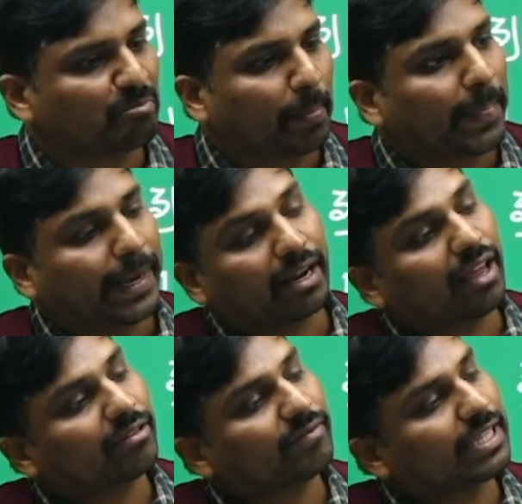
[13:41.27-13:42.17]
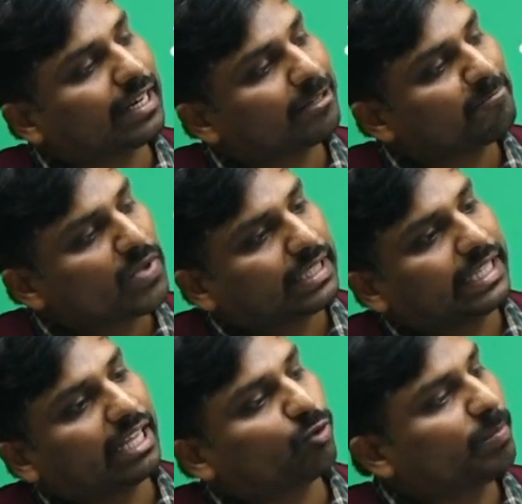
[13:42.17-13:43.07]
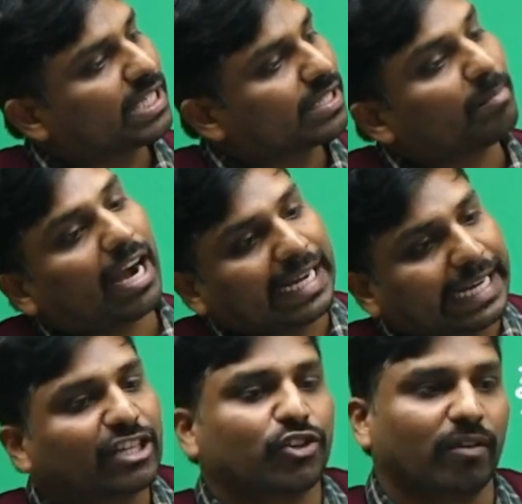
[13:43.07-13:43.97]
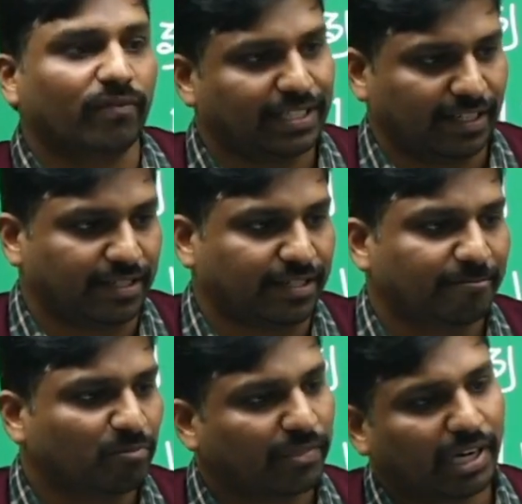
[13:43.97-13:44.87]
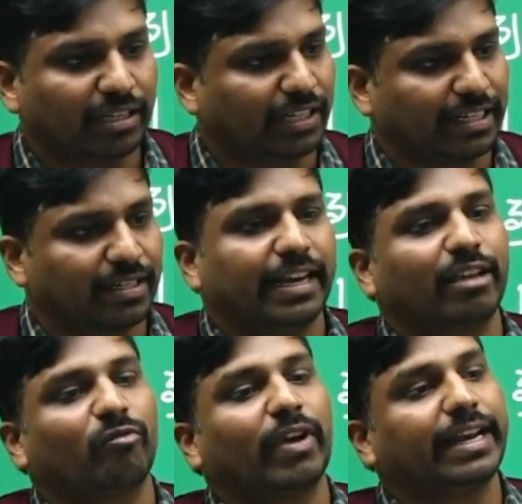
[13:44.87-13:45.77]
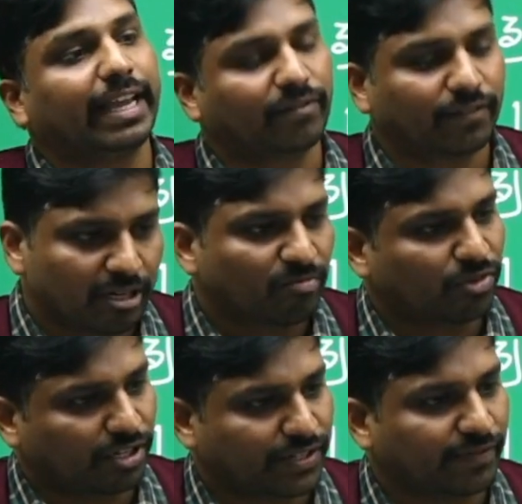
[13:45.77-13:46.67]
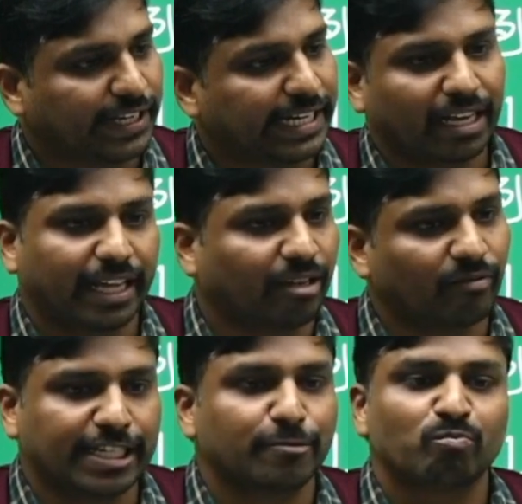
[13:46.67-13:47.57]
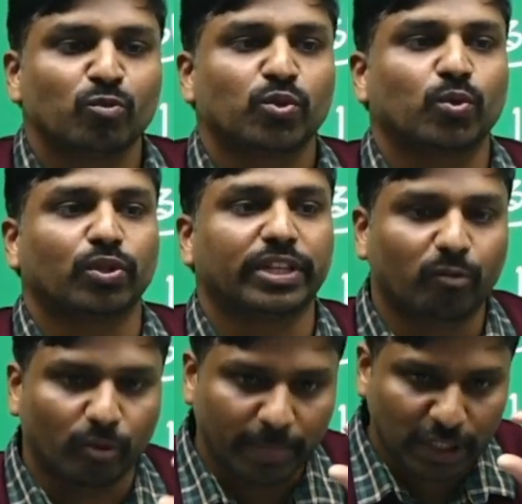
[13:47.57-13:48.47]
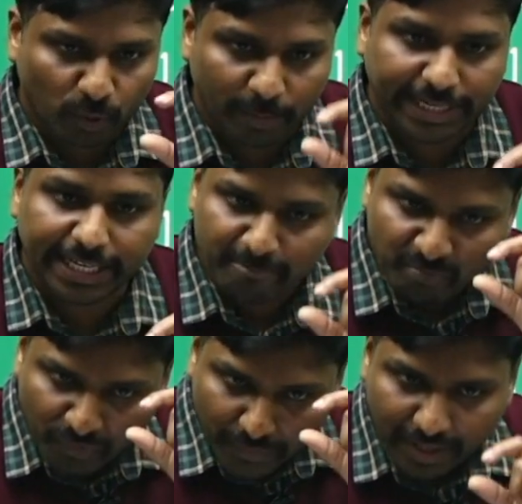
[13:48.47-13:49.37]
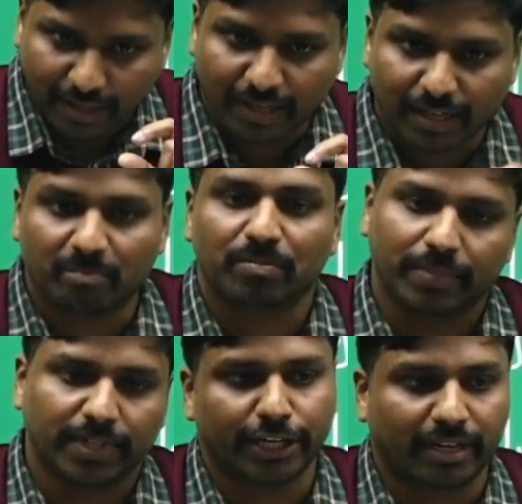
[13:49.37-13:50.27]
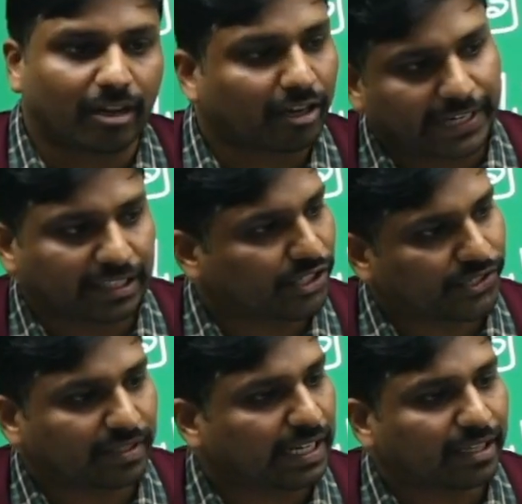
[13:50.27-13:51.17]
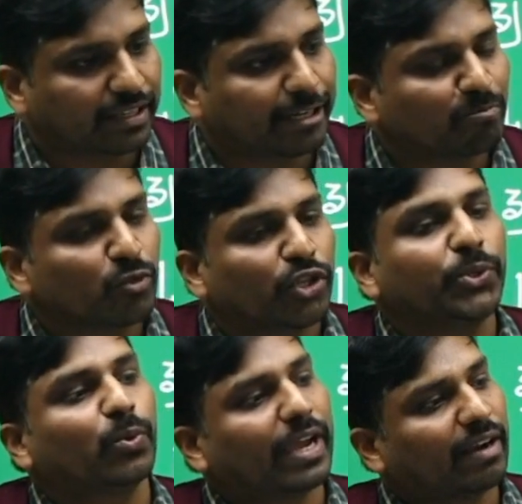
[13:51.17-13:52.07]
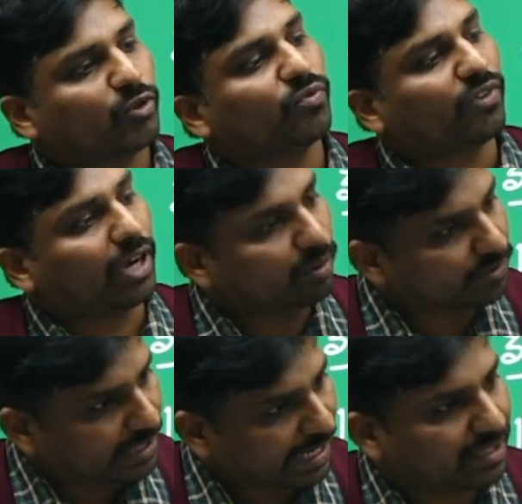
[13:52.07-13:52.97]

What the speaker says: and along with that there would be some attached offices under that, like Wildlife Trust of India likewise. So there would be so many organizations under that. You have to follow that